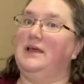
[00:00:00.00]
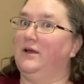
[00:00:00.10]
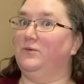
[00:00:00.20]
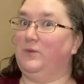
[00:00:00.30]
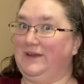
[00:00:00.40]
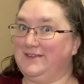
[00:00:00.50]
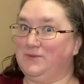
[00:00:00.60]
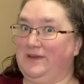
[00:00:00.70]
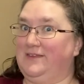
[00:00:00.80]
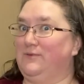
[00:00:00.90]
What is a
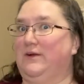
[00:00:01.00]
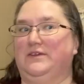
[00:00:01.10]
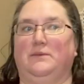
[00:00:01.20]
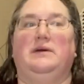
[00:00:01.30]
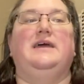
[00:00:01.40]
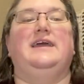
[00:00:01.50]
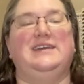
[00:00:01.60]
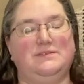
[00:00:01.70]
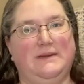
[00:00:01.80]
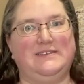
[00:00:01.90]
weekly roundup?
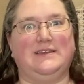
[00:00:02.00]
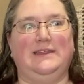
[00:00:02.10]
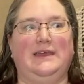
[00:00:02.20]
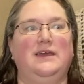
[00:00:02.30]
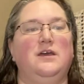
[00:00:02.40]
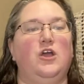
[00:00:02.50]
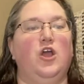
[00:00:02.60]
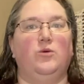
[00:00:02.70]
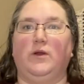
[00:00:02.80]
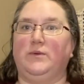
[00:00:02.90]
It's basically
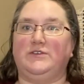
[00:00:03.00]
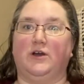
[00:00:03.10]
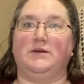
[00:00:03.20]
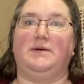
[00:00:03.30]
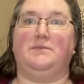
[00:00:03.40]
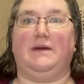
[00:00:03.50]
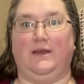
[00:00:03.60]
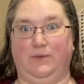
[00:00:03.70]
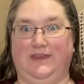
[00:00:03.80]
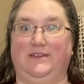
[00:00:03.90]
where we talk about my
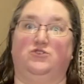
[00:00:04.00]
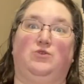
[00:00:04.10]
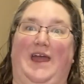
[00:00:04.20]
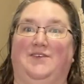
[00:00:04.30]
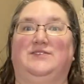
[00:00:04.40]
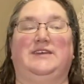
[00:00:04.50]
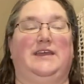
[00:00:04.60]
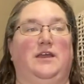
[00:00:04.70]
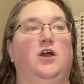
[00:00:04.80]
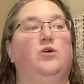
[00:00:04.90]
week in
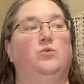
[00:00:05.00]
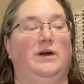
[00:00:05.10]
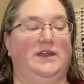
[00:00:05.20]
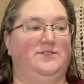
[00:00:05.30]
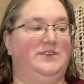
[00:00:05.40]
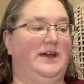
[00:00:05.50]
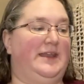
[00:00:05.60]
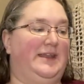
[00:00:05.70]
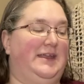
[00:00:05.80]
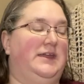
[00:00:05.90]
crafting, what I've done,
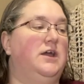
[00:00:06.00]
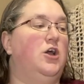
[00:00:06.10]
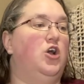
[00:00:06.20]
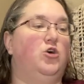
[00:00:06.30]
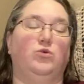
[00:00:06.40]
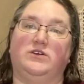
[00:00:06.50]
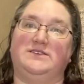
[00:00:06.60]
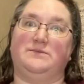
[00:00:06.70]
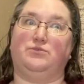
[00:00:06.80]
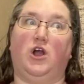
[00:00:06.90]
any works
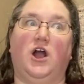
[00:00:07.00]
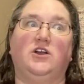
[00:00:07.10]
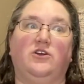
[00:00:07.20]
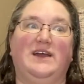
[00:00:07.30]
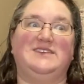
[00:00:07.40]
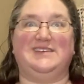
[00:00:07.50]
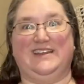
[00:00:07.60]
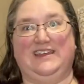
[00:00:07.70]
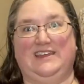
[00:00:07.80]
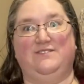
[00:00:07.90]
in progress,
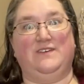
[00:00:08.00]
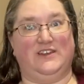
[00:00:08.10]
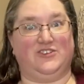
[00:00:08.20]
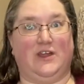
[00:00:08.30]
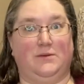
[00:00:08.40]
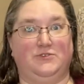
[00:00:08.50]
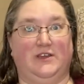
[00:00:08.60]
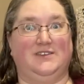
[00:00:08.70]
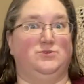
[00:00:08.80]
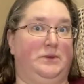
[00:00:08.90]
any finished
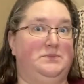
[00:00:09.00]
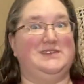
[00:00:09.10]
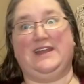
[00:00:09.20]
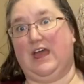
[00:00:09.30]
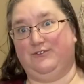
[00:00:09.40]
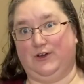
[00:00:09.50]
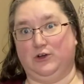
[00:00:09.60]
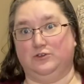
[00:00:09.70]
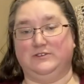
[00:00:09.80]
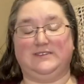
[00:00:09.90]
objects, whips and
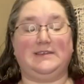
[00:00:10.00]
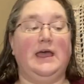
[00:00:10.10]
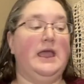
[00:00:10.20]
FOs.